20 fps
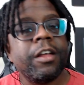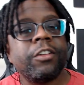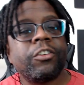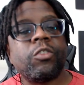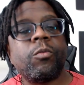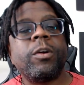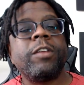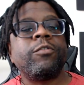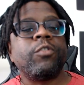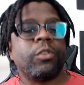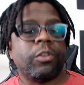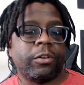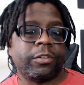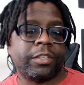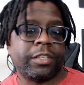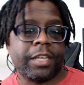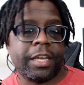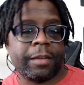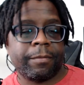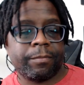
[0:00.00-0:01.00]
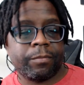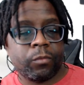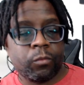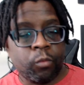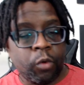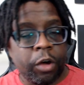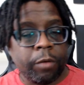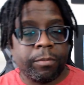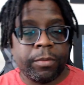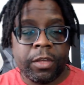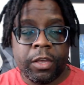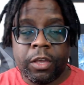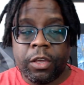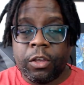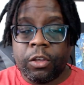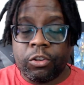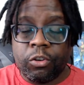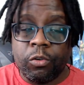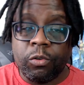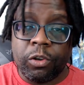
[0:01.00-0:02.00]
So what did you learn today? Well,
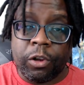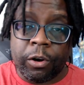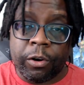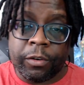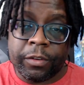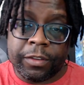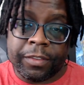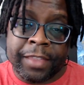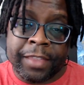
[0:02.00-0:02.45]
you learned